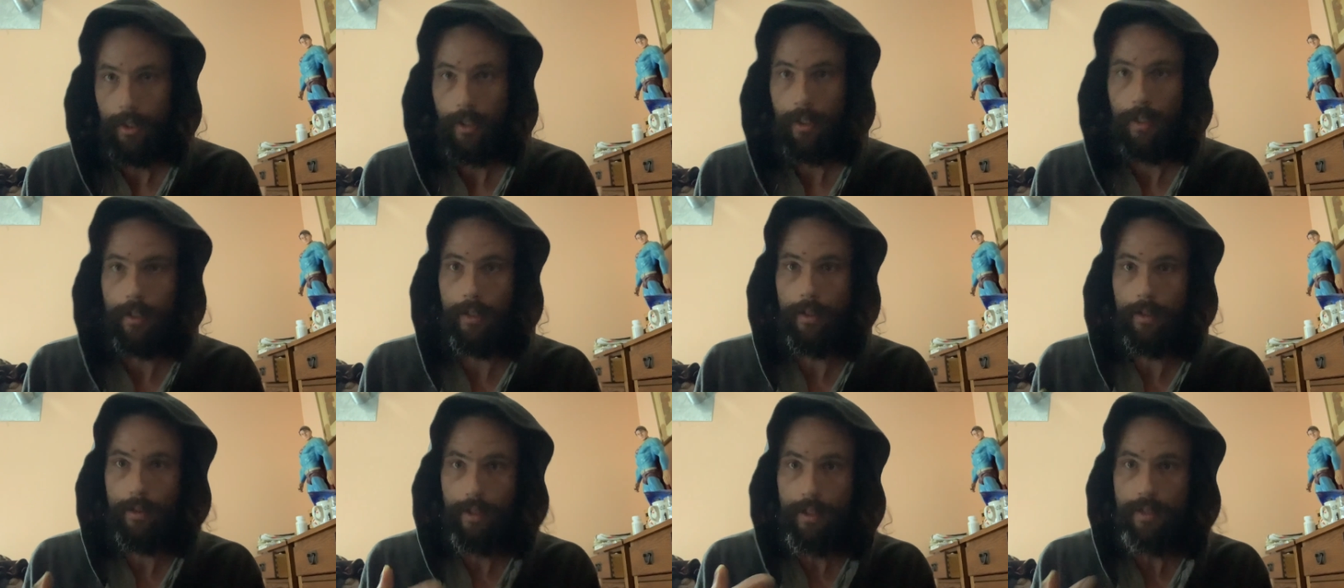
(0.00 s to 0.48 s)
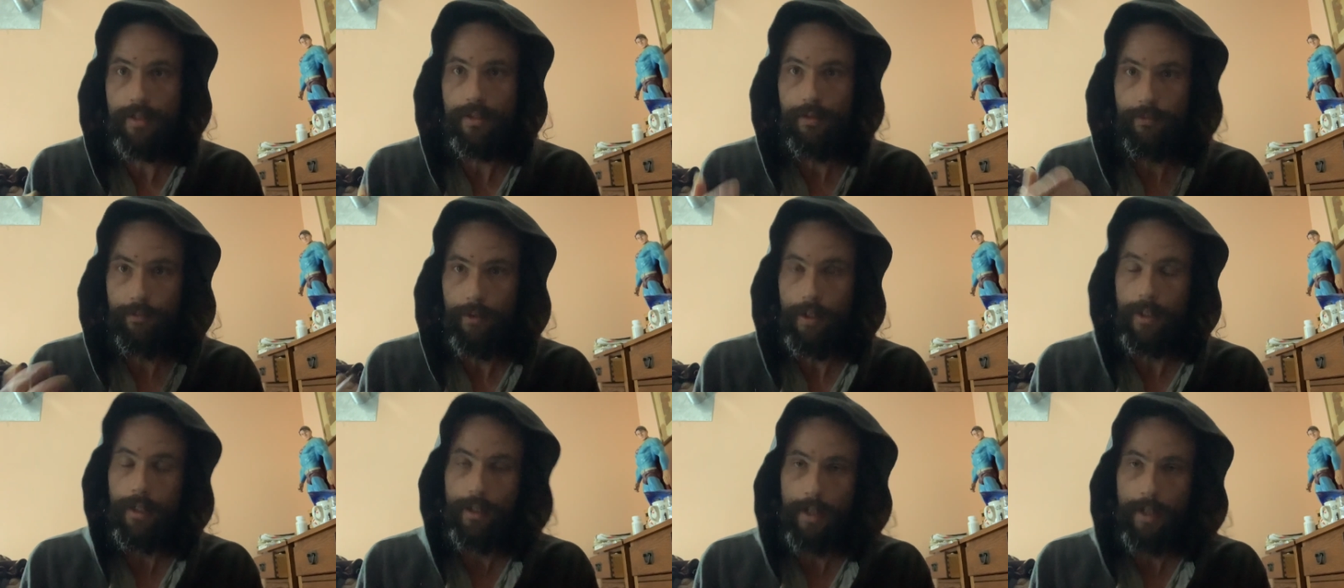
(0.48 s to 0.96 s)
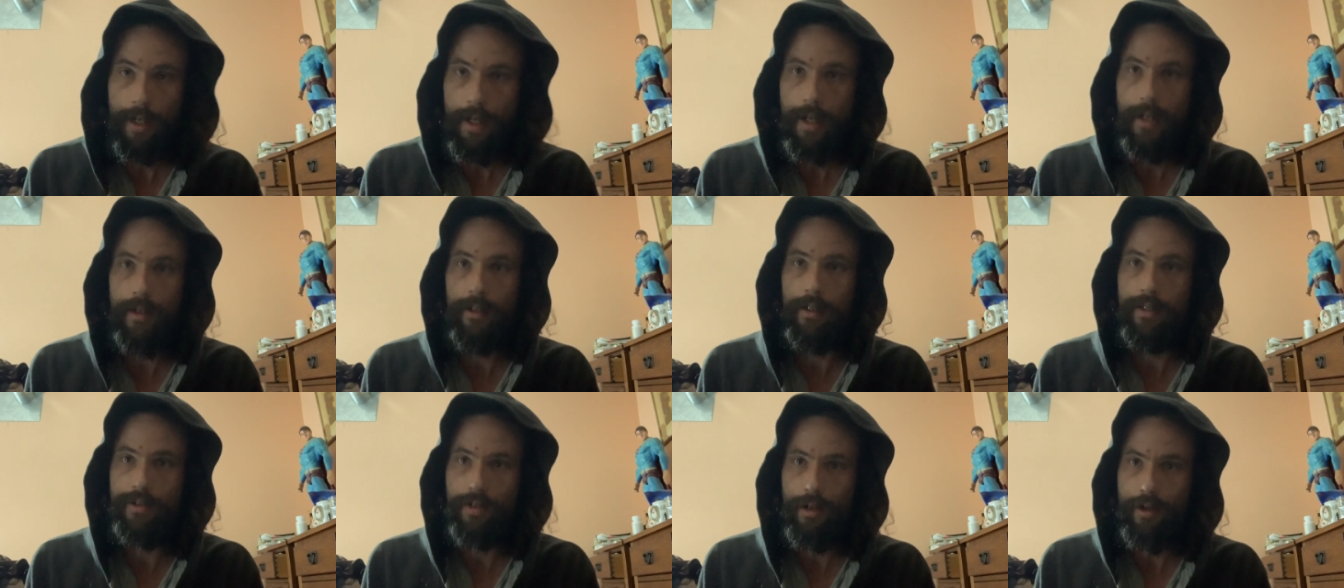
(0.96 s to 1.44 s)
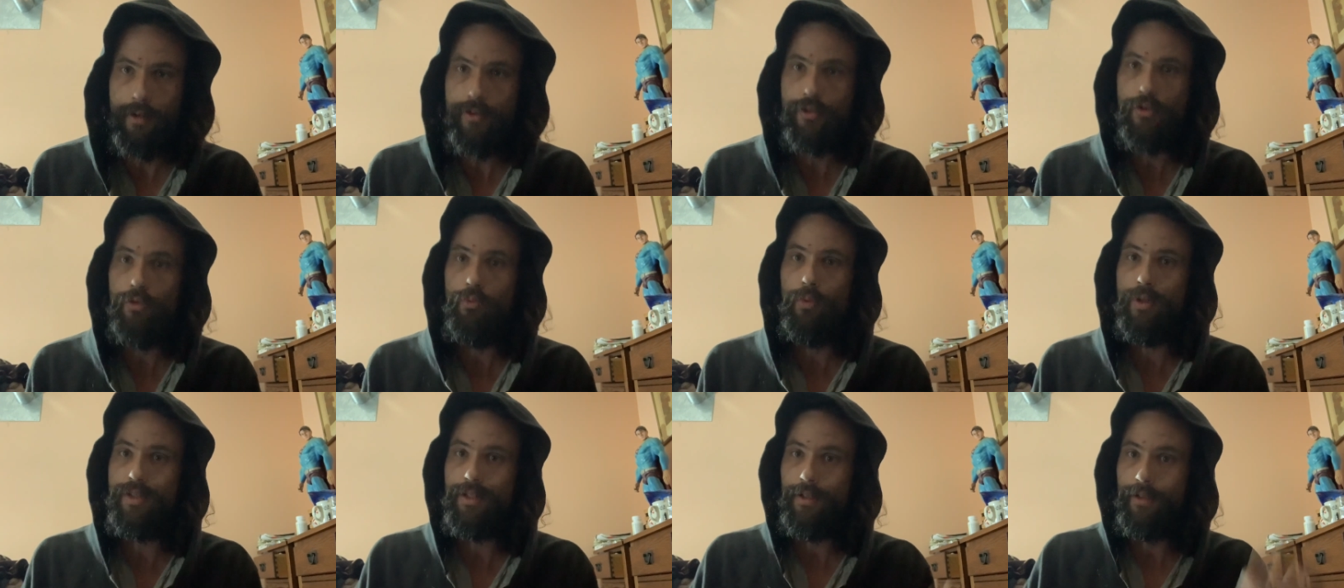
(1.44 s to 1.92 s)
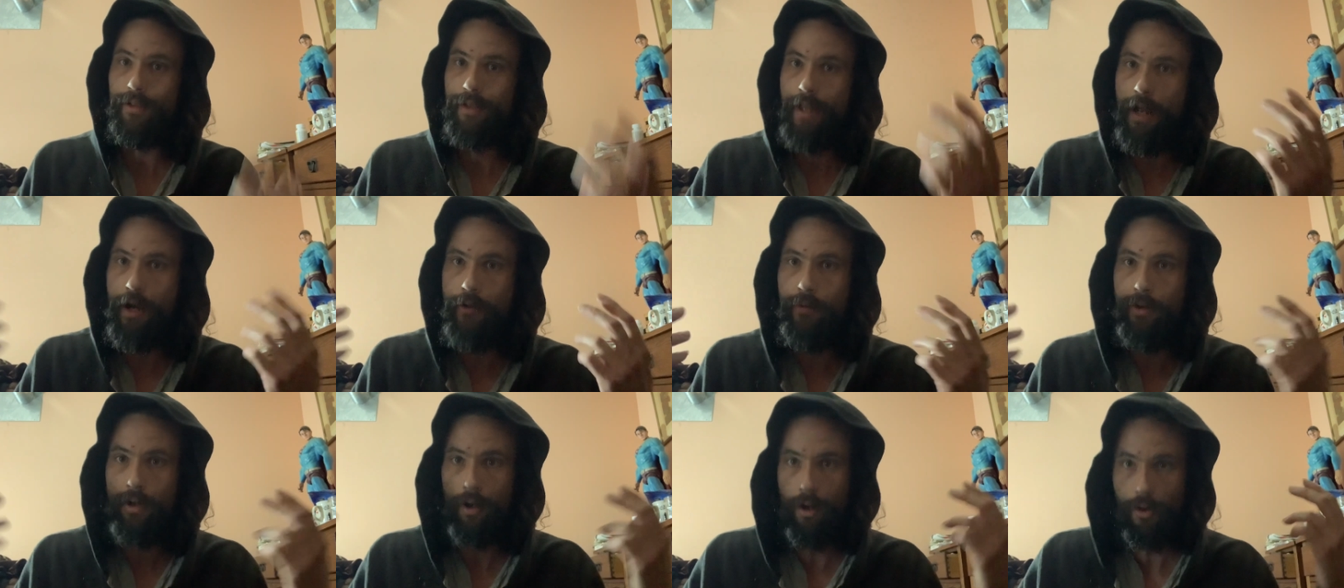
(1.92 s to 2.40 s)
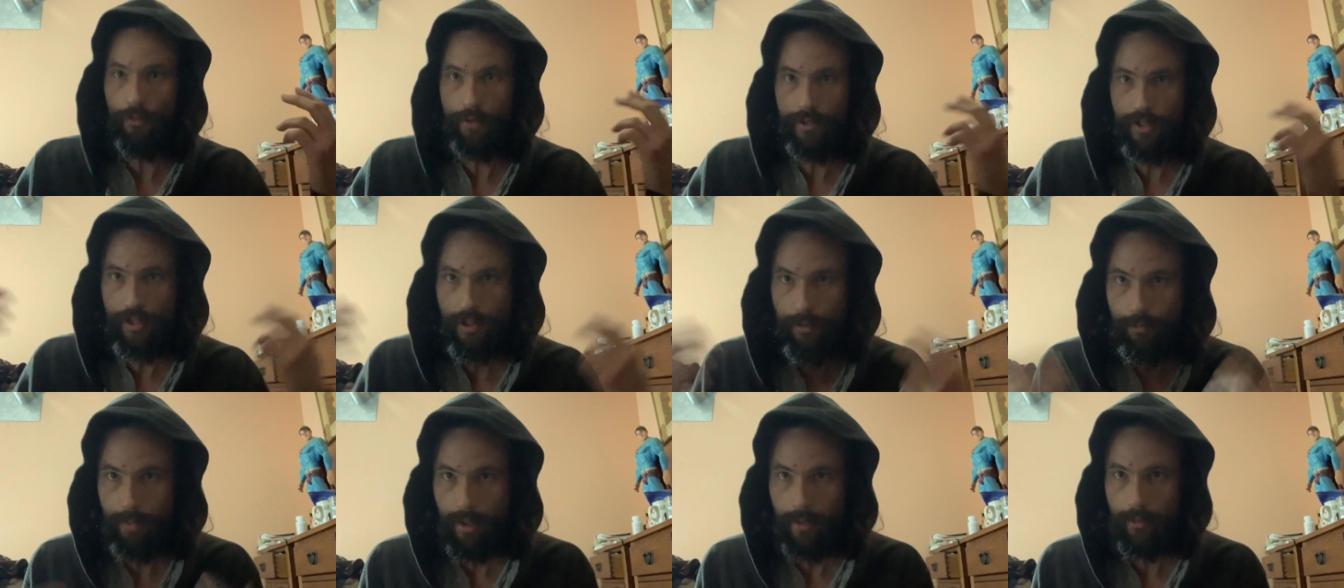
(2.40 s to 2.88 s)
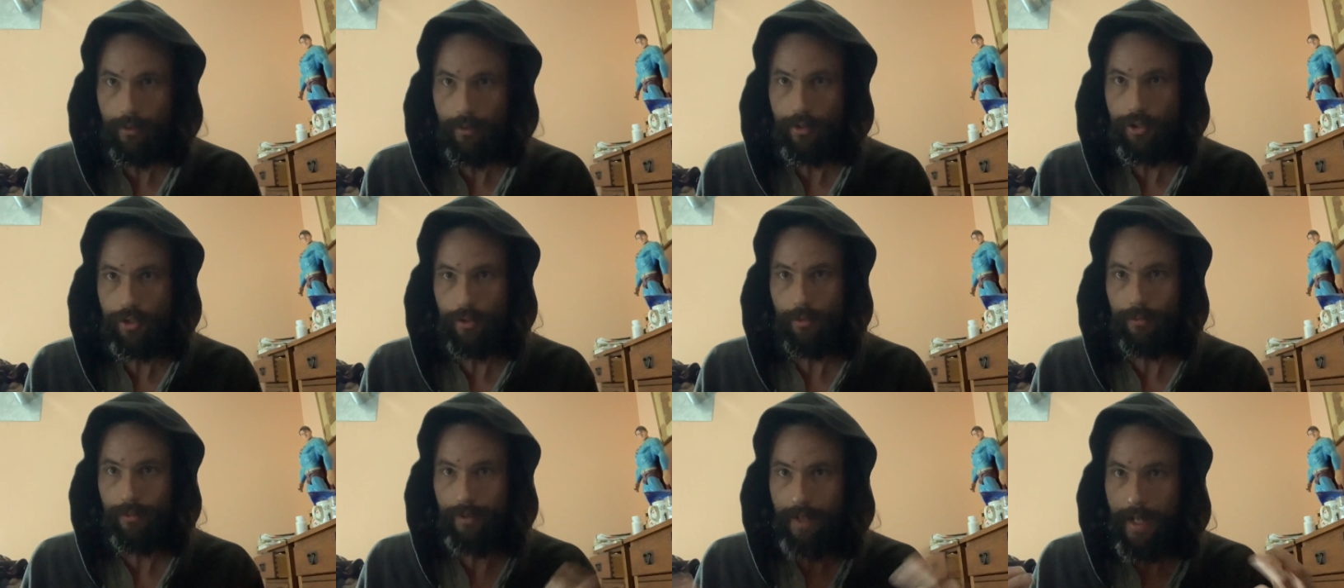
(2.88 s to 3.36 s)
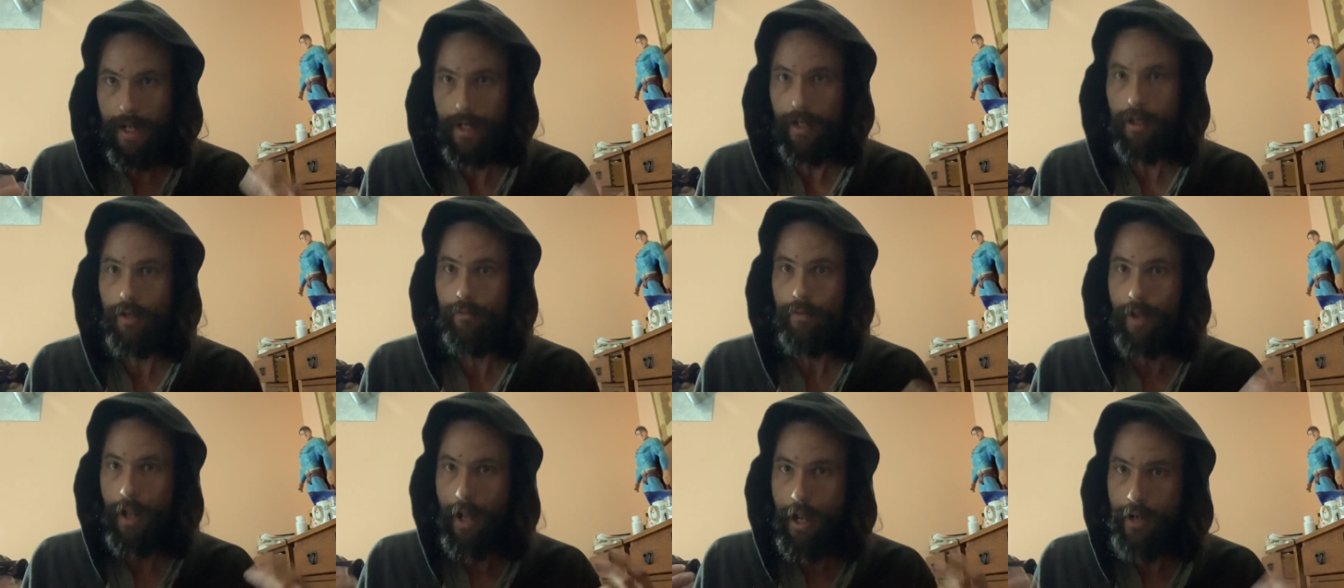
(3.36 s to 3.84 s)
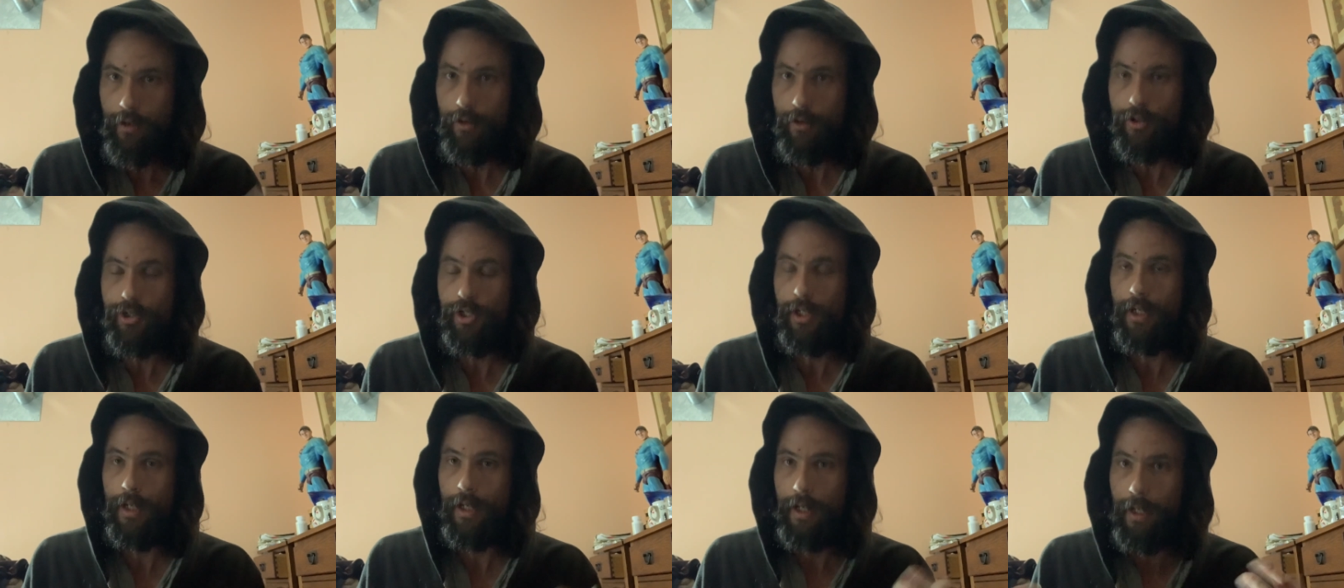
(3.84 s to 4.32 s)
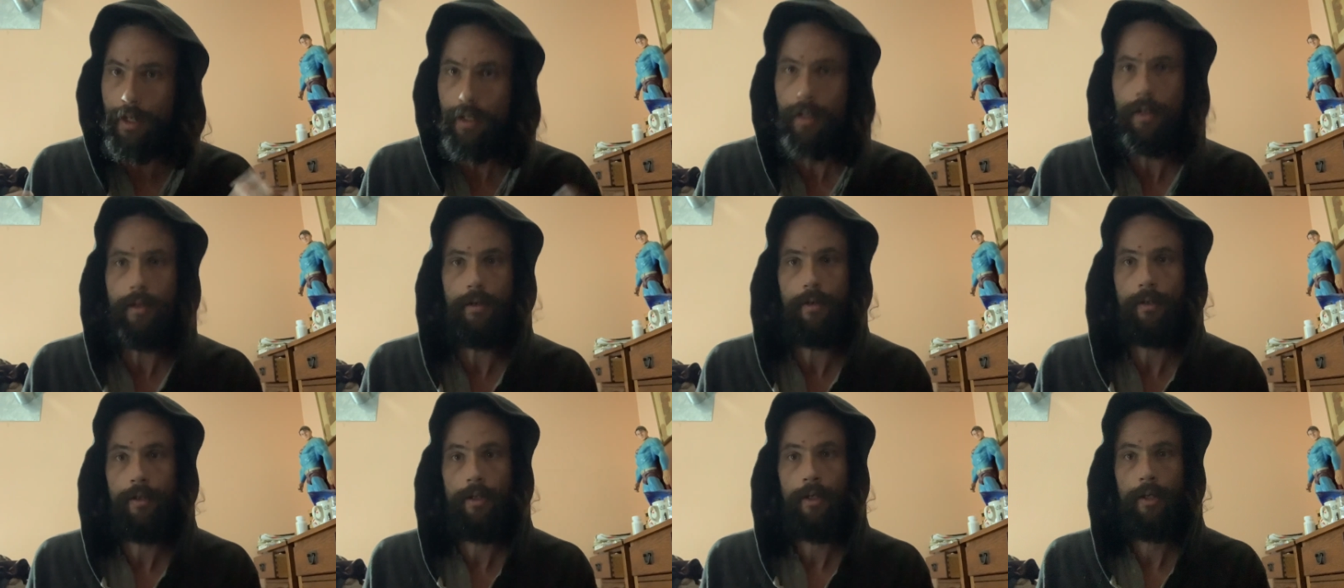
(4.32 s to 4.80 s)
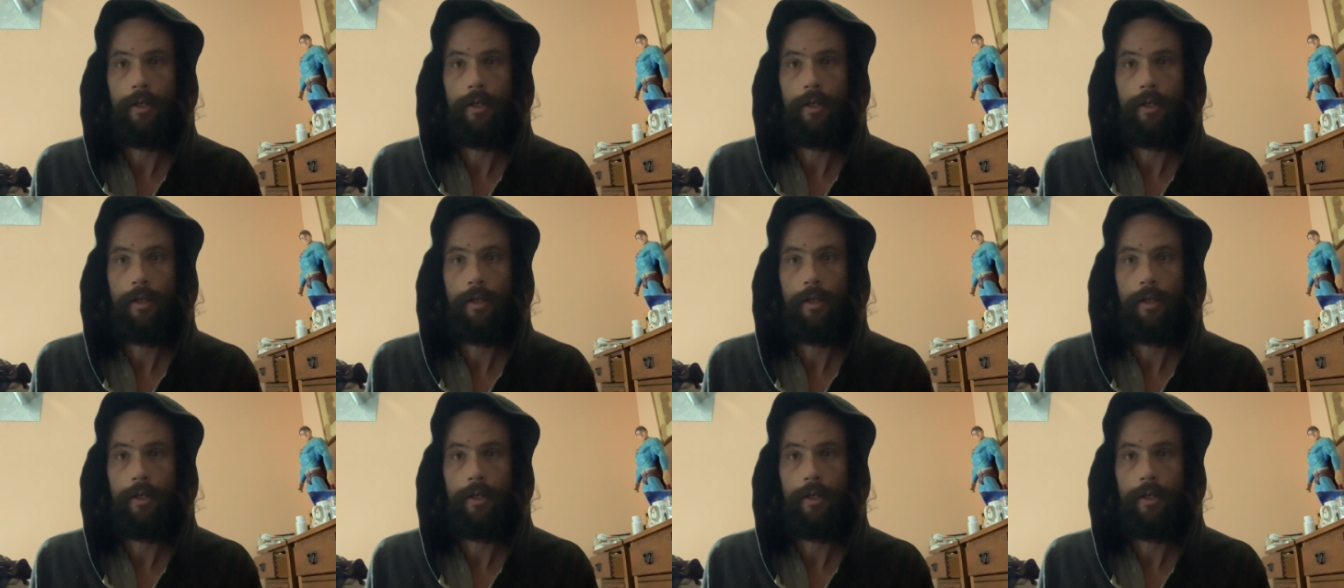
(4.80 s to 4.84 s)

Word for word: And it needs to fucking end. And it's also what's allowing all this spiritual negative energy in.